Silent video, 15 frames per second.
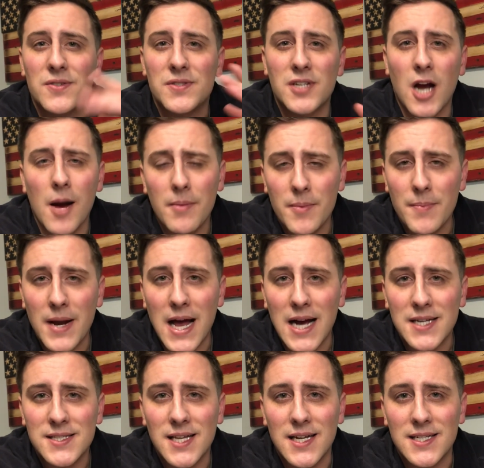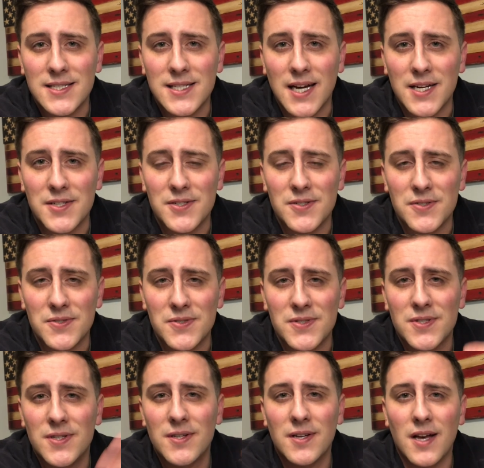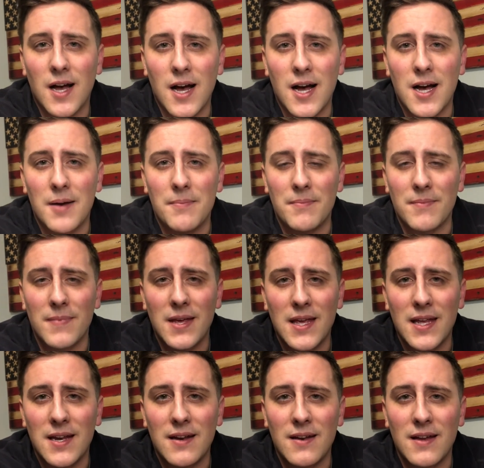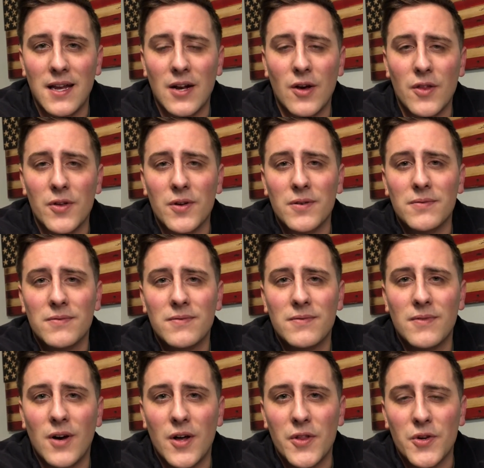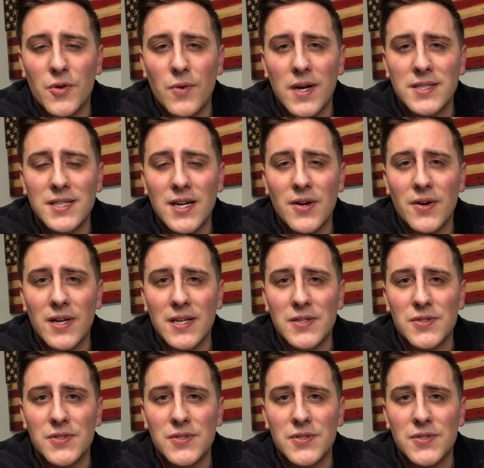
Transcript: carbon monoxide detectors in all the correct areas.